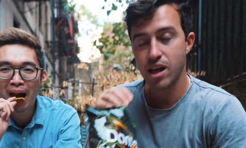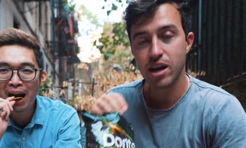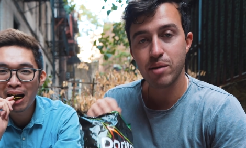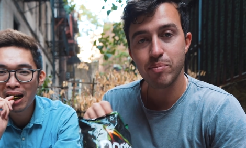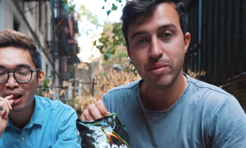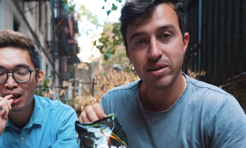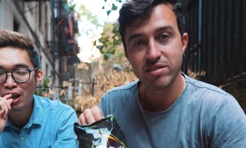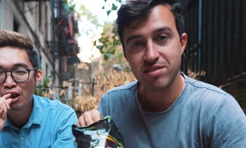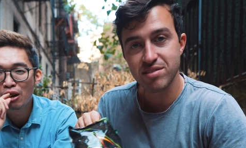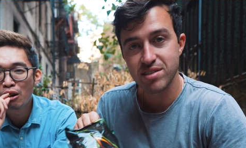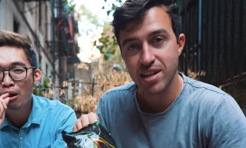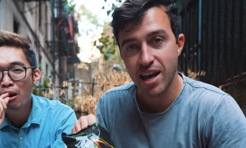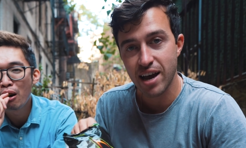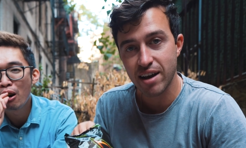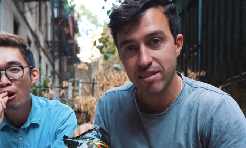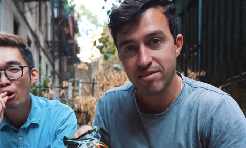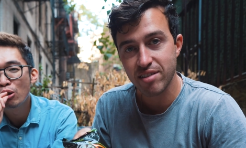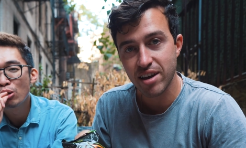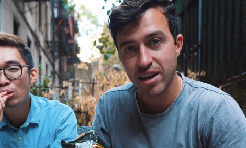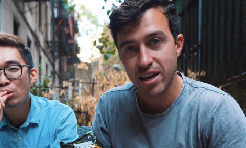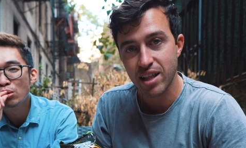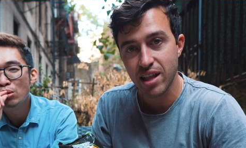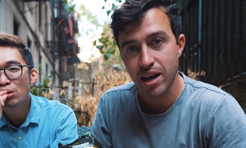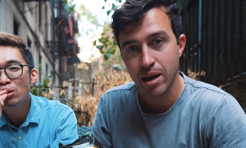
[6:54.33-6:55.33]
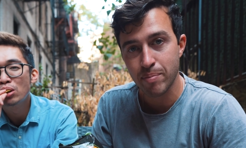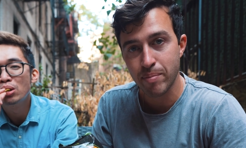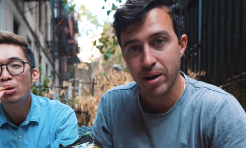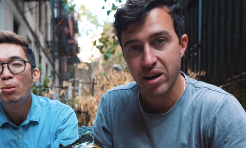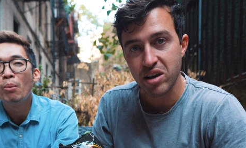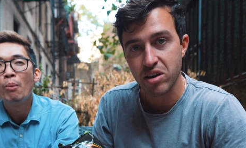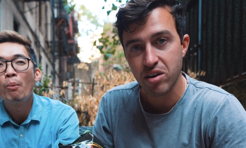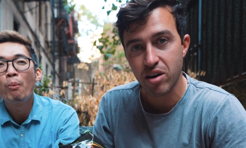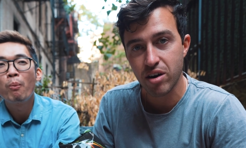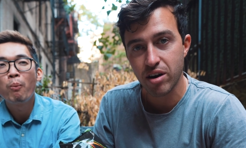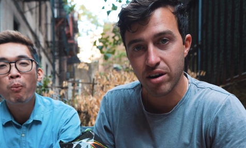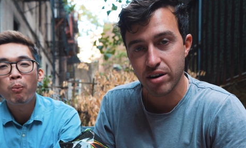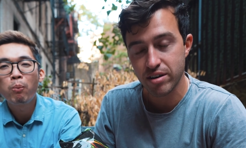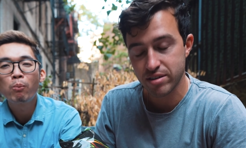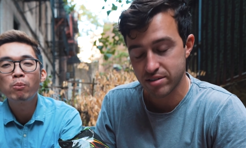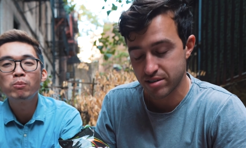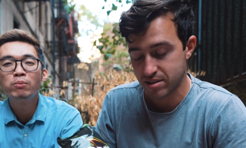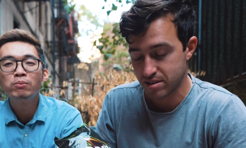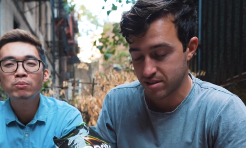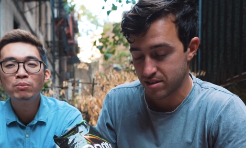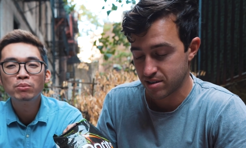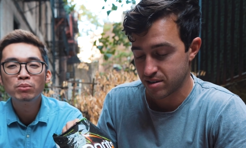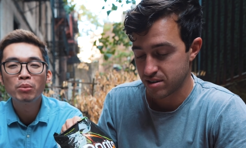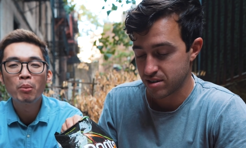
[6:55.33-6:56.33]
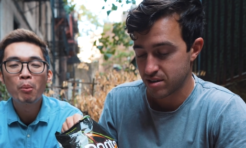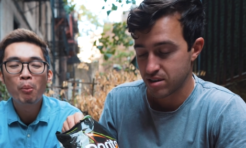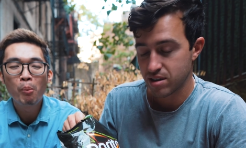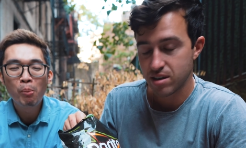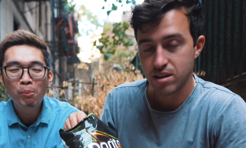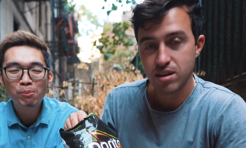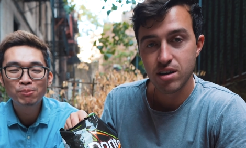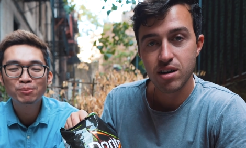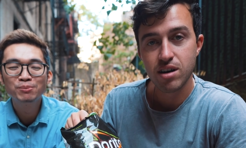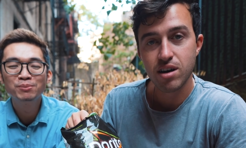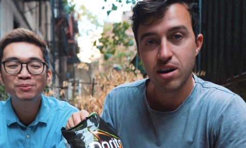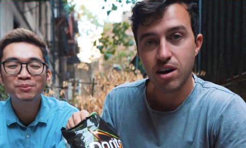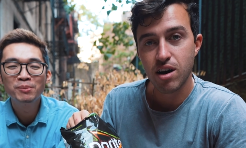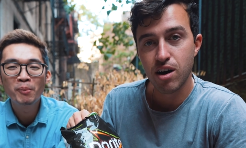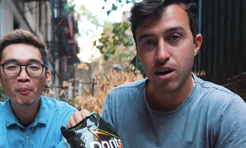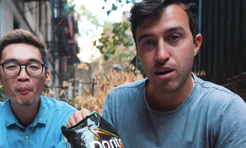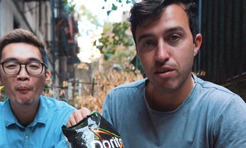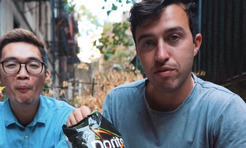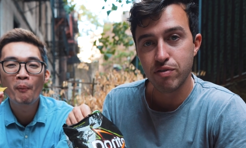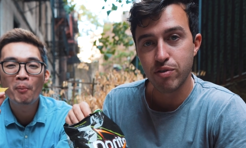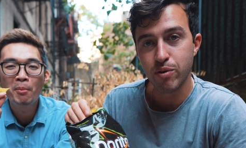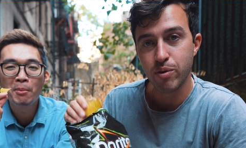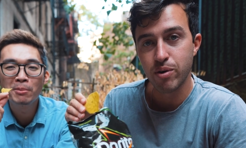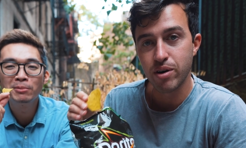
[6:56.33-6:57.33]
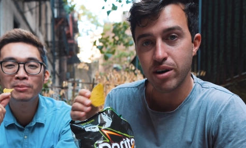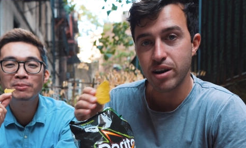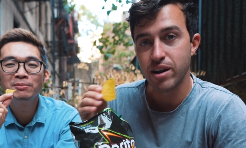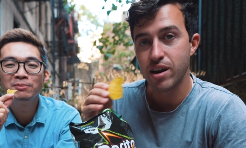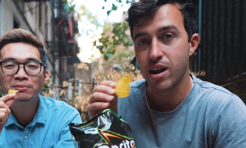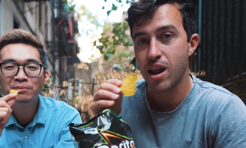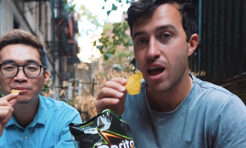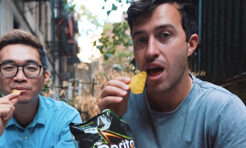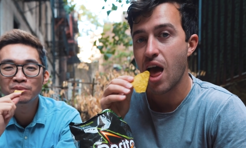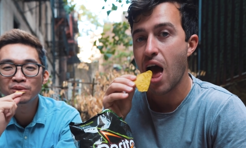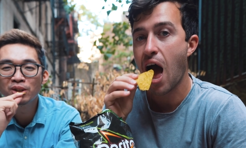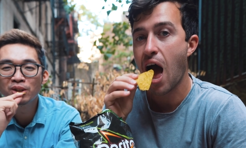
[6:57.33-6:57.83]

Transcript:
Speaker 1: I like my snacks like I like my cars. All foreign.